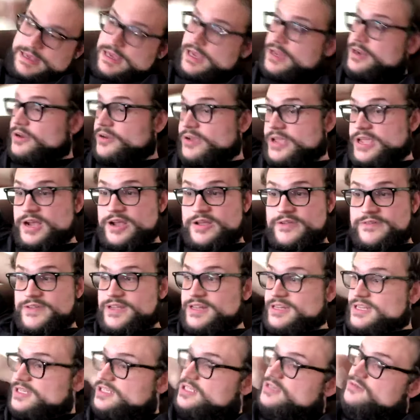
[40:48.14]
I know Gary
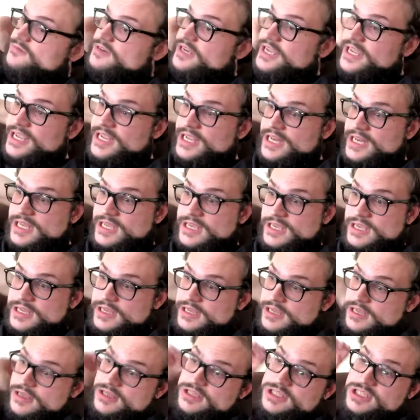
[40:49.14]
Vee doesn't read,
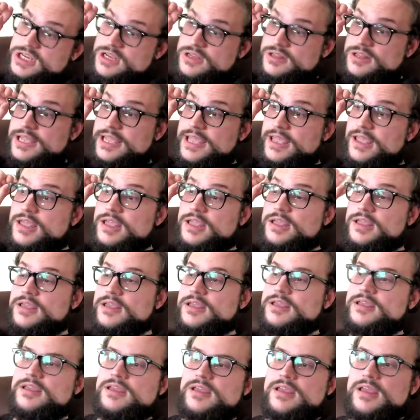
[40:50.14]
so like
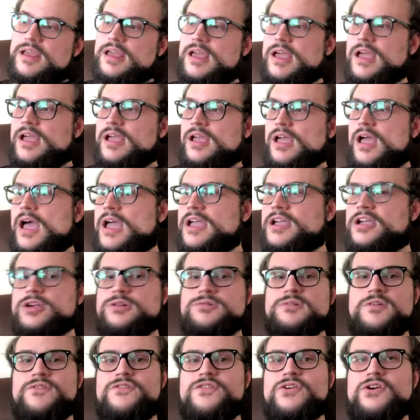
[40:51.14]
I, I
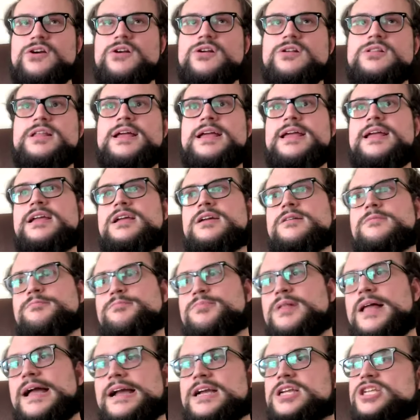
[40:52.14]
could refer like
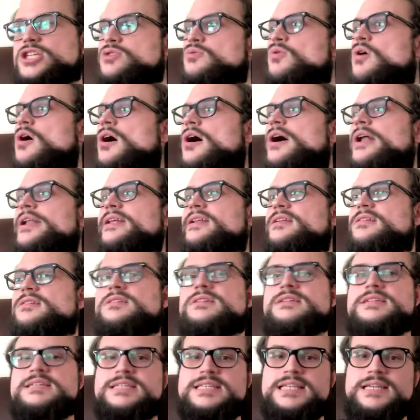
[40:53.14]
Black Swan and
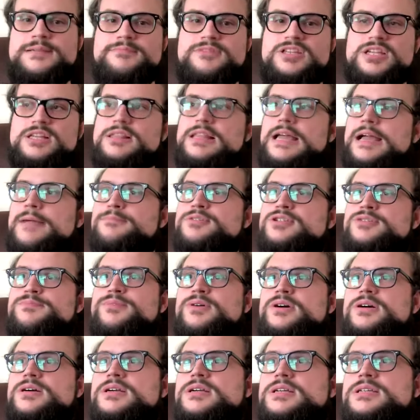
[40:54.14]
Nassim Taleb's
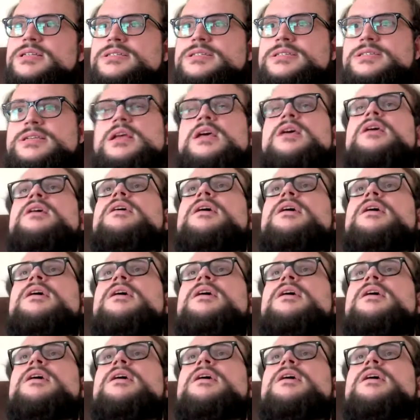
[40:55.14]
books.